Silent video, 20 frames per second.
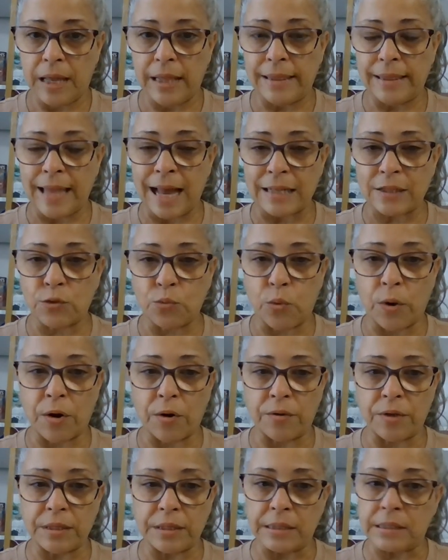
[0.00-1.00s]
That's where
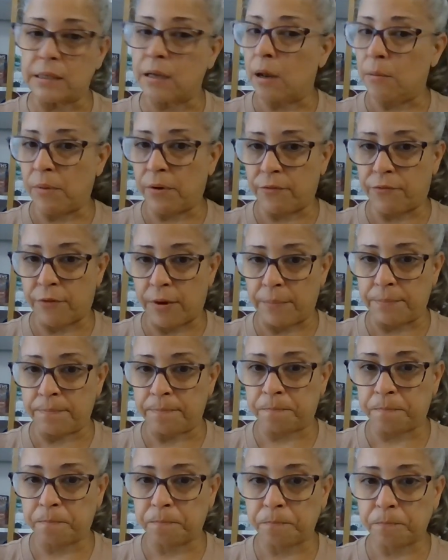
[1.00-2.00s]
this is coming from.
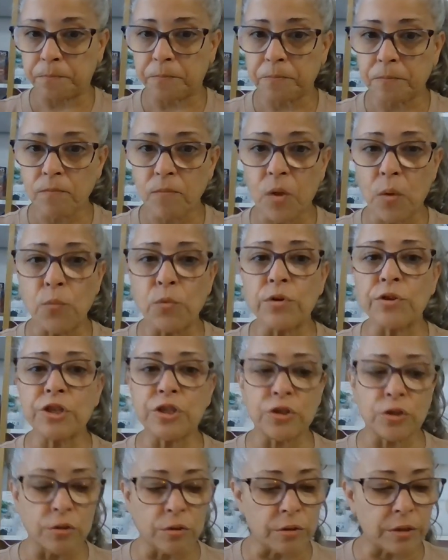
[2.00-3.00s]
We're
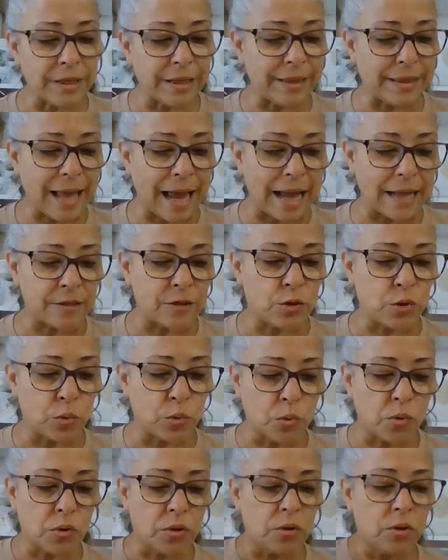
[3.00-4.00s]
still in that
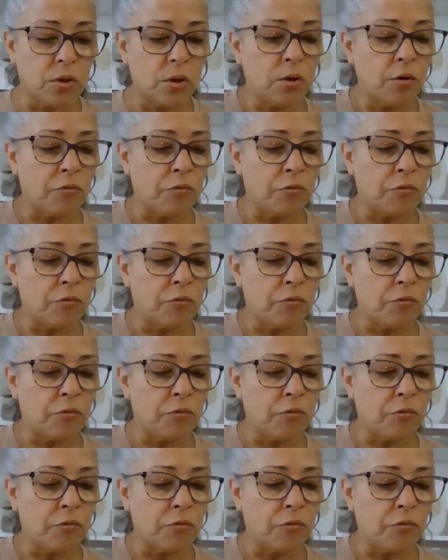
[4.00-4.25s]
dual